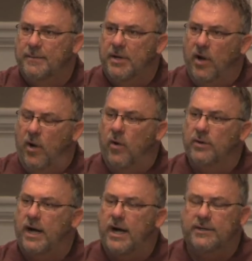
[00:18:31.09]
But
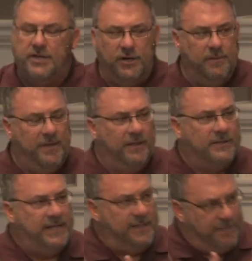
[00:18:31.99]
hold on to your
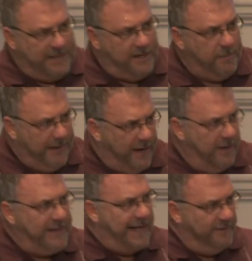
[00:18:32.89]
ability to be their
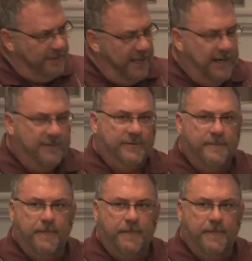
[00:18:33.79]
parent out of love.